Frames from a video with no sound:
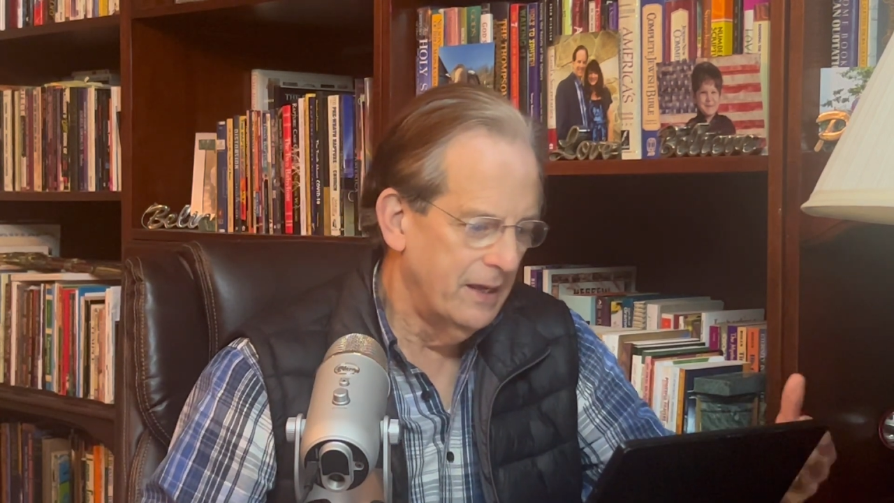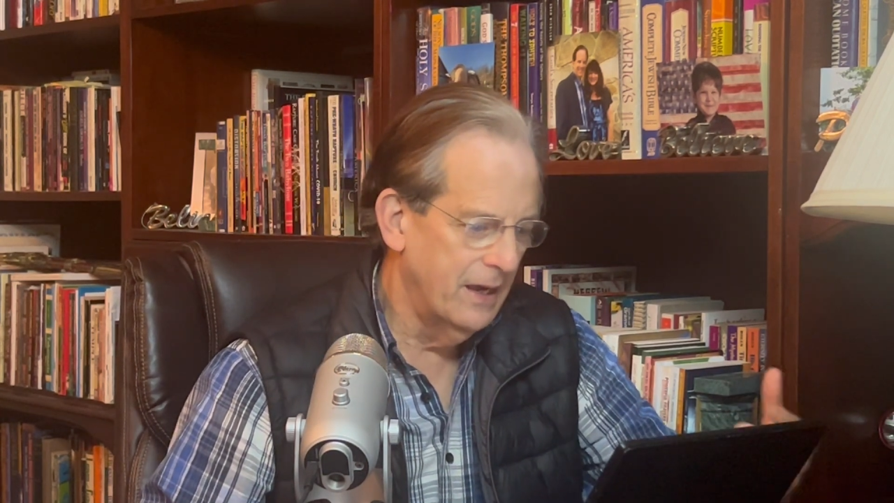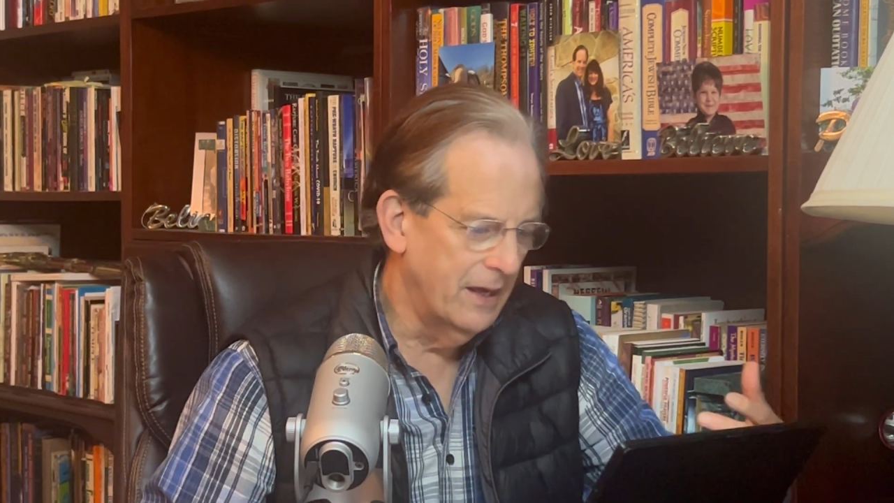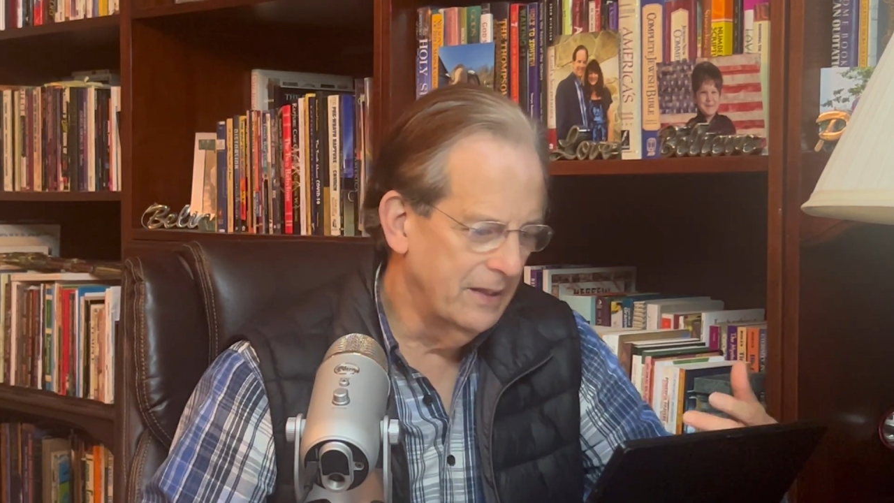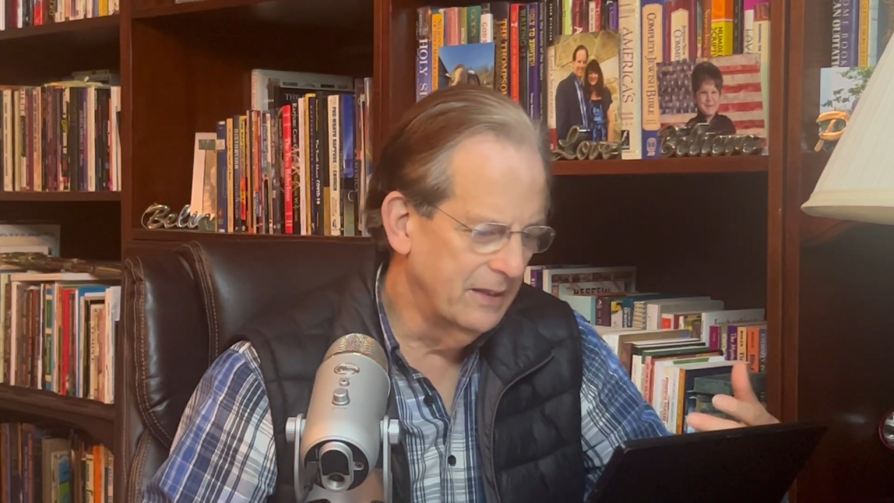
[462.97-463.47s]

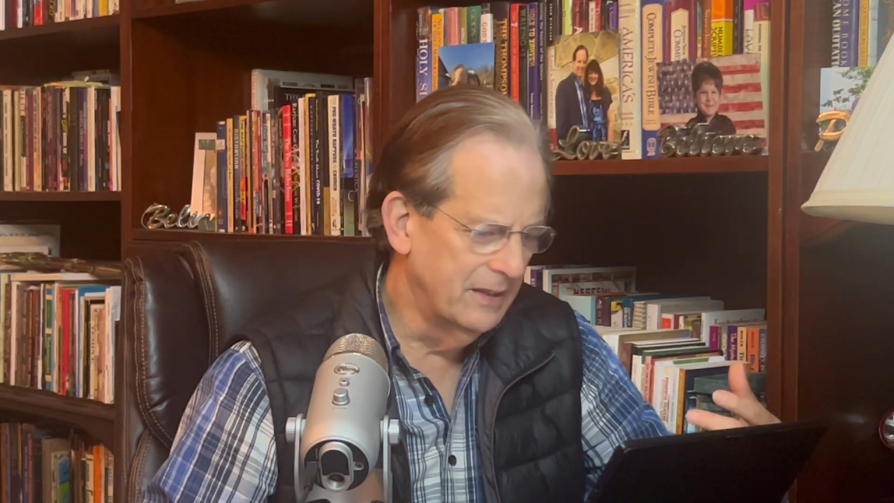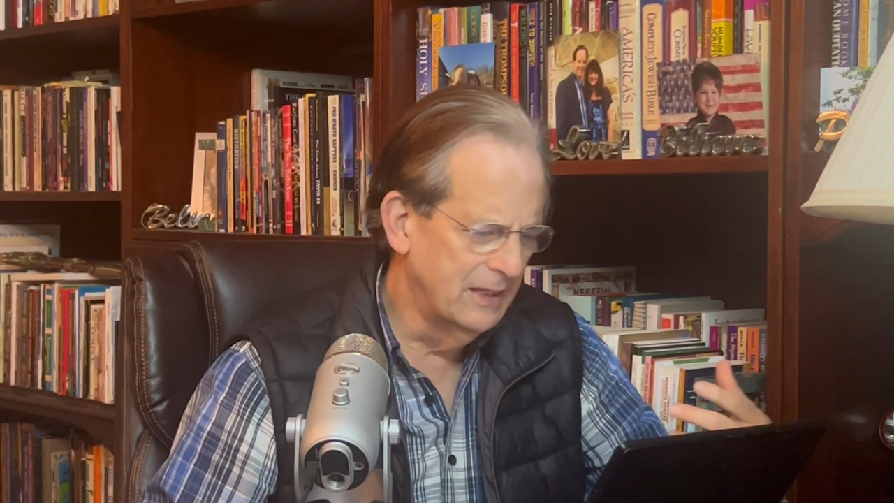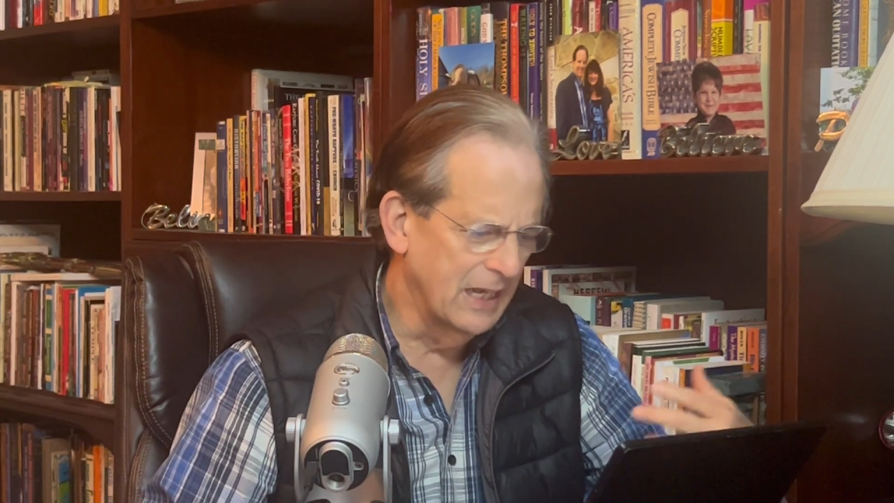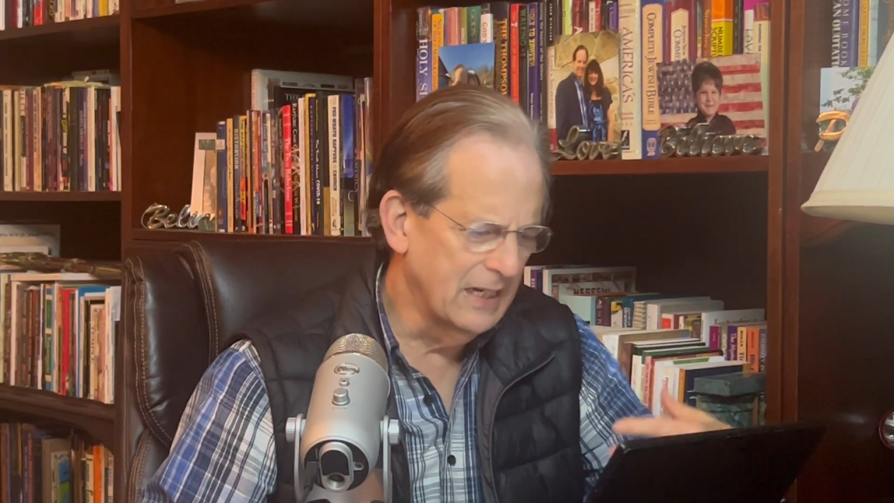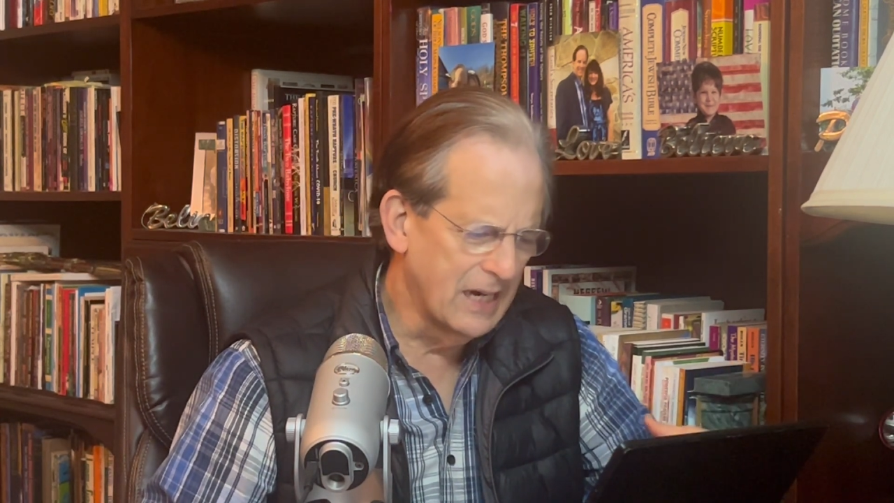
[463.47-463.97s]
uh,
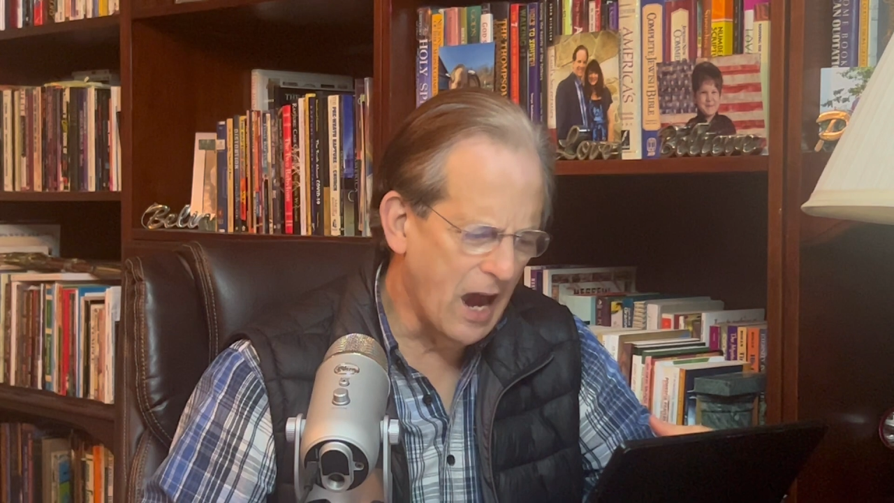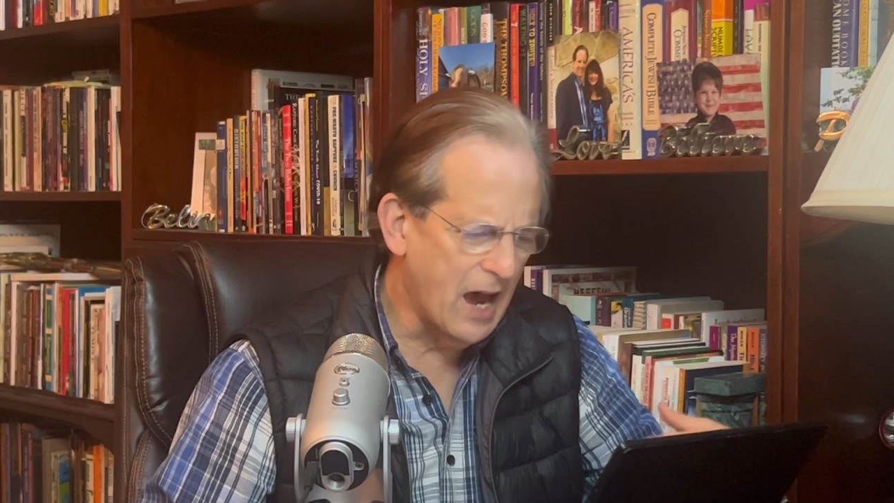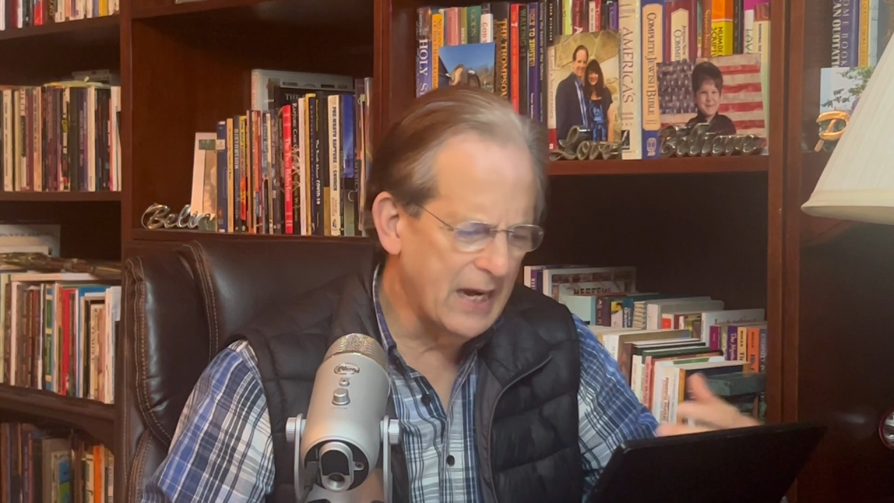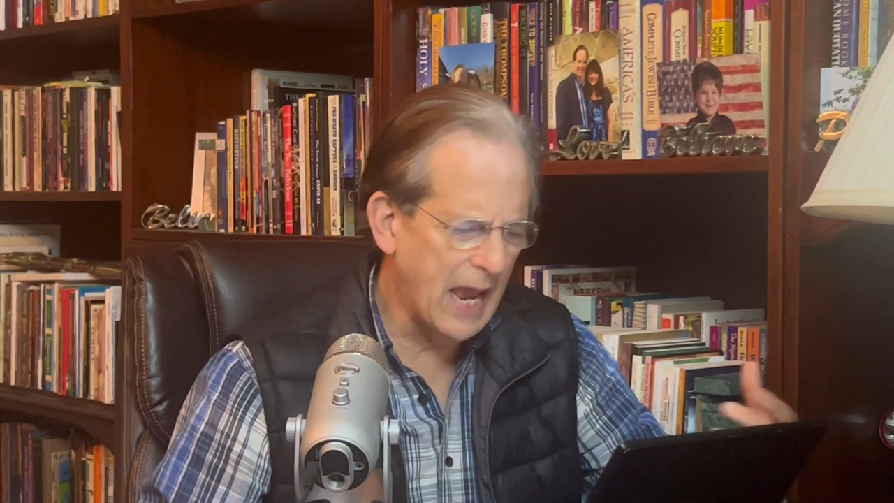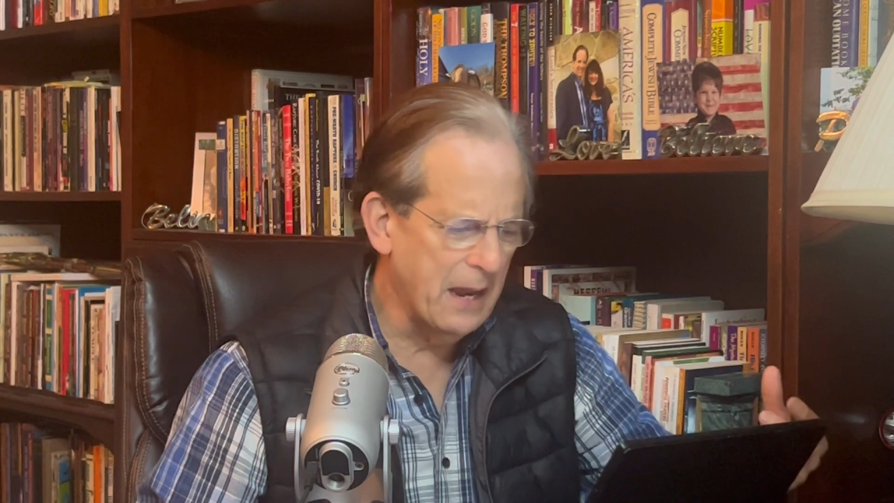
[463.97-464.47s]
that
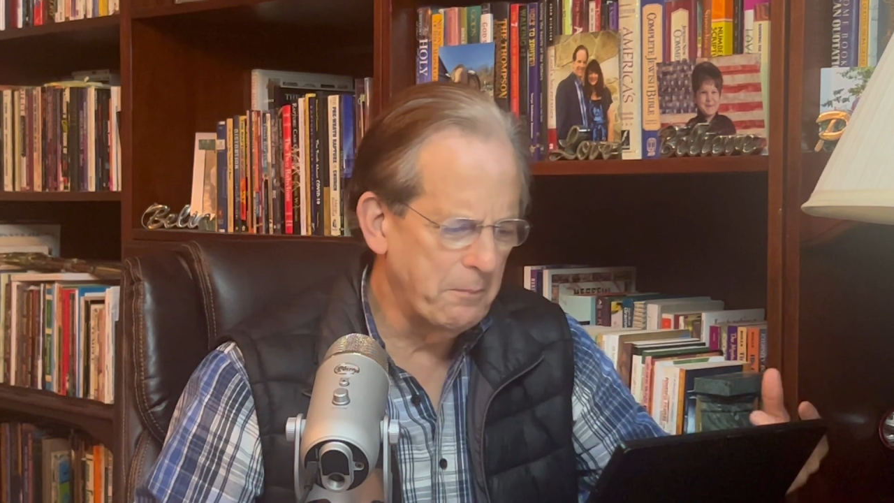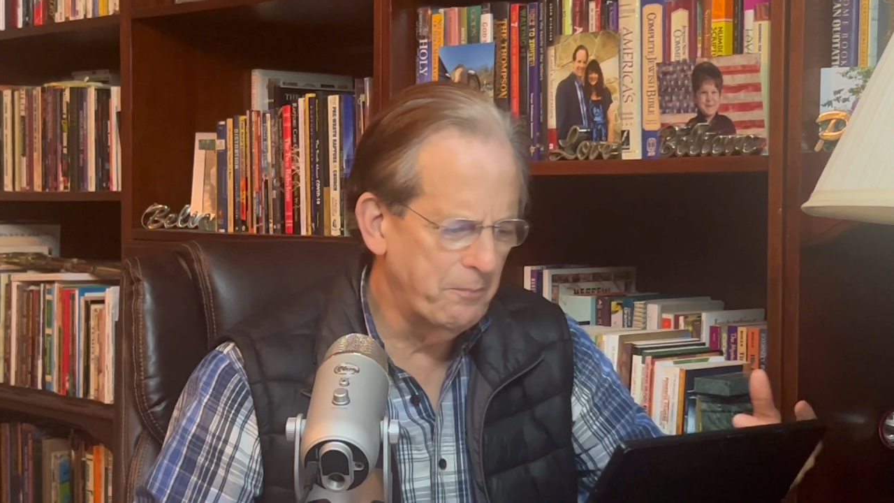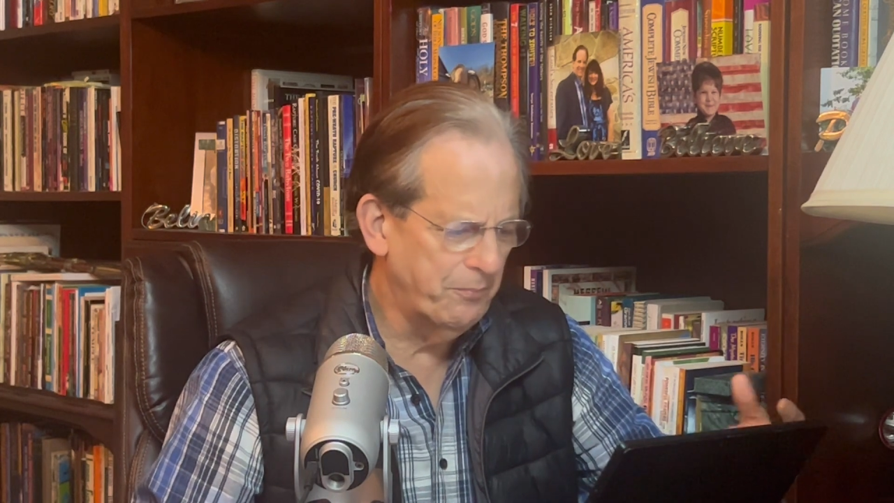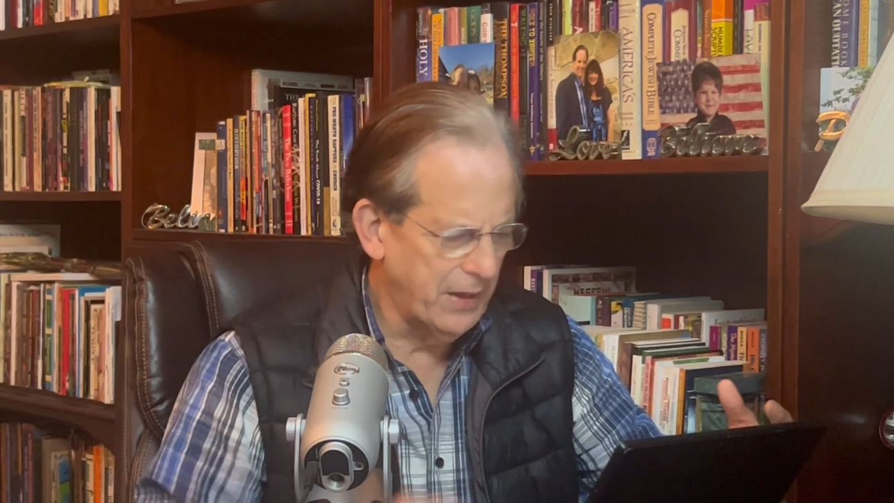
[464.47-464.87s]
God had,